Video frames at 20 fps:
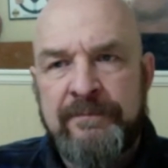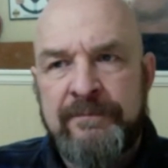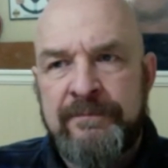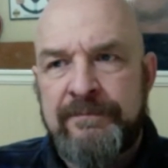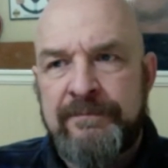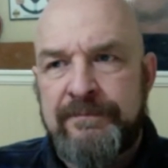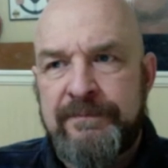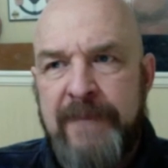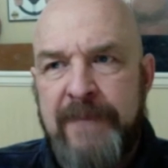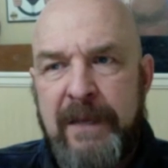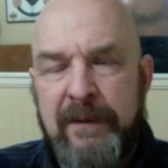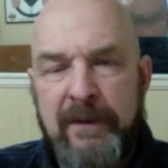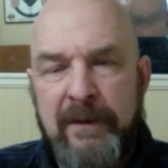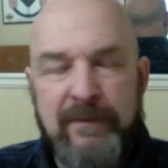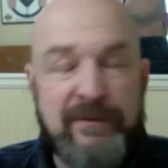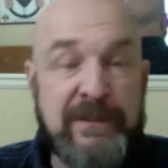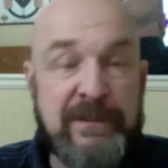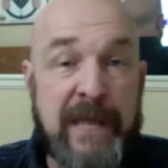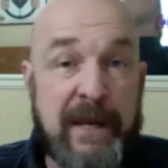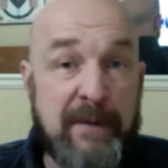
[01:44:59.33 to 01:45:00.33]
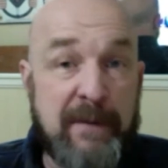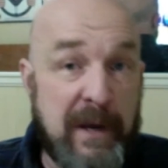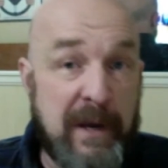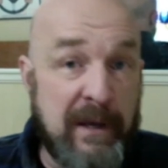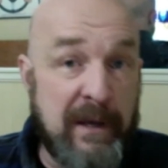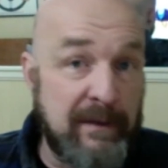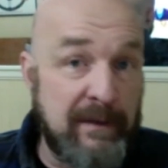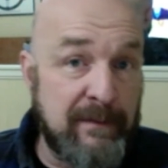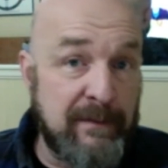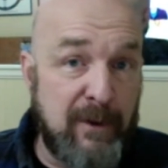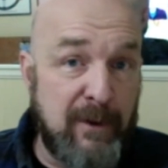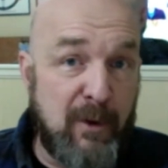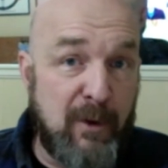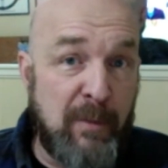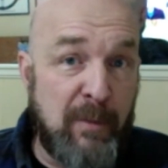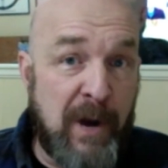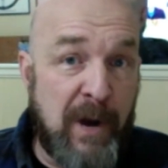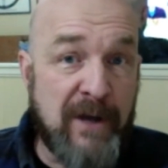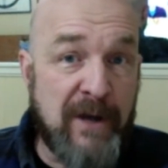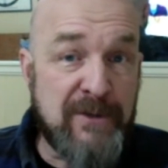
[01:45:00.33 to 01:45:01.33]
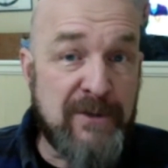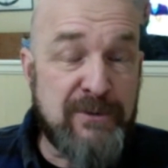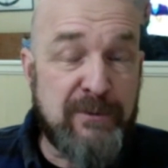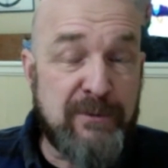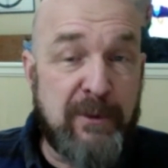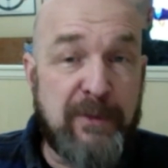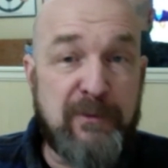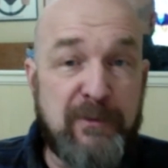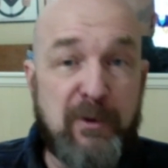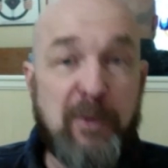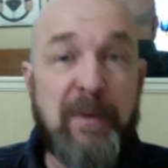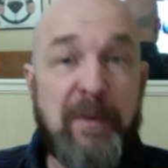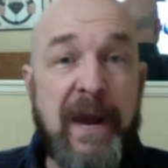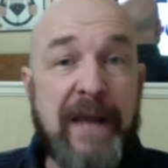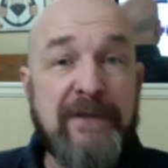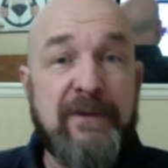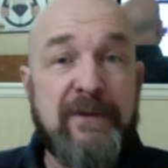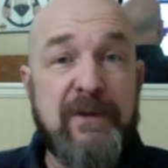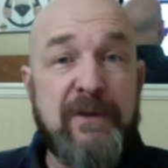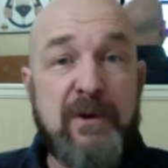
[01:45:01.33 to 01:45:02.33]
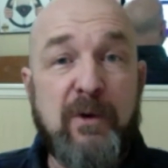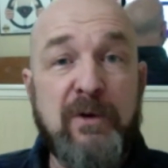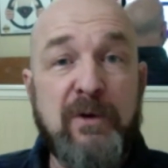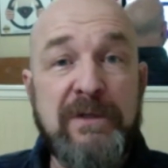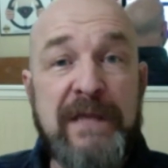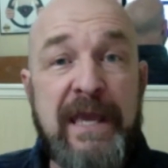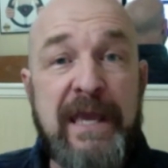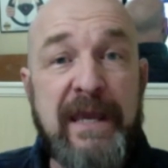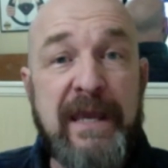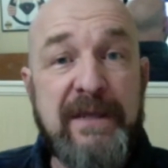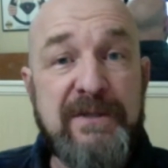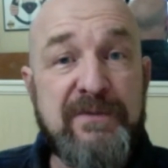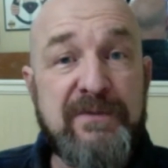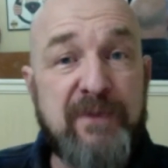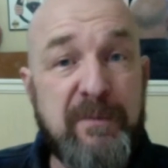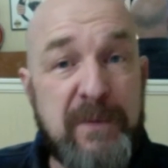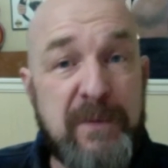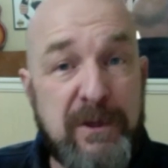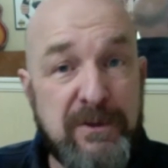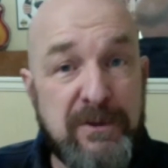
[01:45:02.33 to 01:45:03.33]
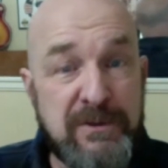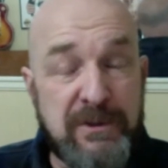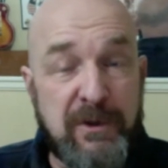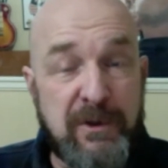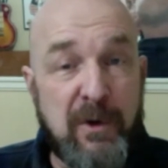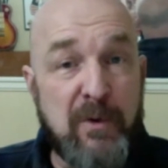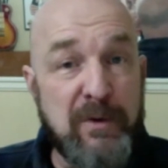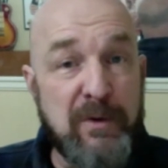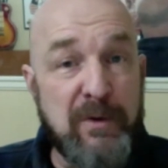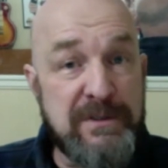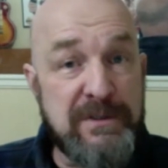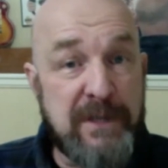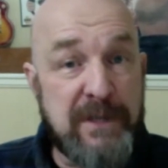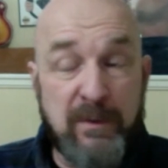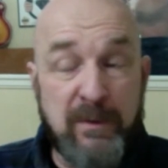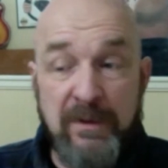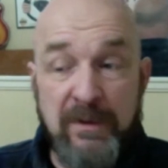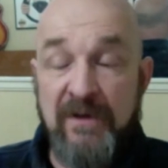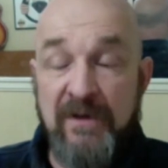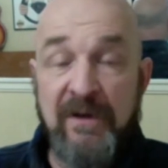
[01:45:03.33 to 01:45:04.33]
That was kind of my homage or the throwback to the old Kings from years ago, because they were